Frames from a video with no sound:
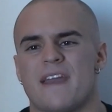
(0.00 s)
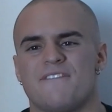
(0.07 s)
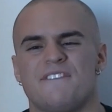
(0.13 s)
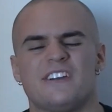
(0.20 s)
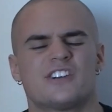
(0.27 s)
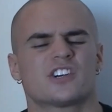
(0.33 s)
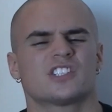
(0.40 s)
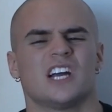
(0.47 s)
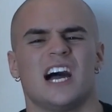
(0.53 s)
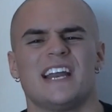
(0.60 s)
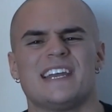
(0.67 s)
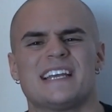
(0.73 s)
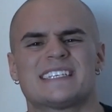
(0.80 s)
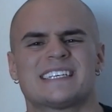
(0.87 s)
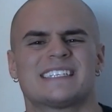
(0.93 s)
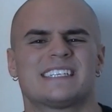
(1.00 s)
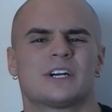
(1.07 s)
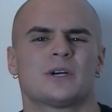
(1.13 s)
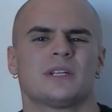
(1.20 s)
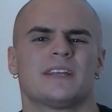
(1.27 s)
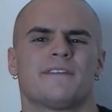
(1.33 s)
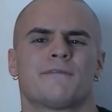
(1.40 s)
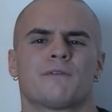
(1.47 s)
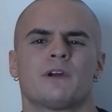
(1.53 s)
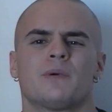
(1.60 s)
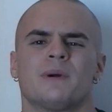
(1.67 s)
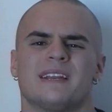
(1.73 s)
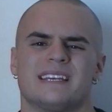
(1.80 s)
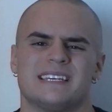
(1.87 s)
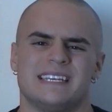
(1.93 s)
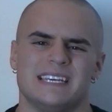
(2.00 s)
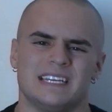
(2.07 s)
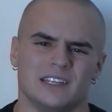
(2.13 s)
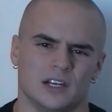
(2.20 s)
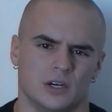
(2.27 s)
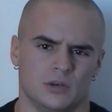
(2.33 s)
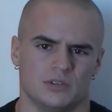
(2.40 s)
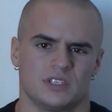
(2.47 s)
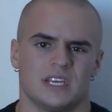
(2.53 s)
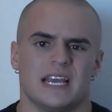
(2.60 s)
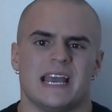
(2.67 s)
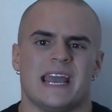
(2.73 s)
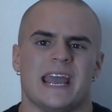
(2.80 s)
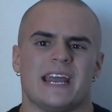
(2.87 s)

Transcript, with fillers: and features unnecessarily frequent deloads.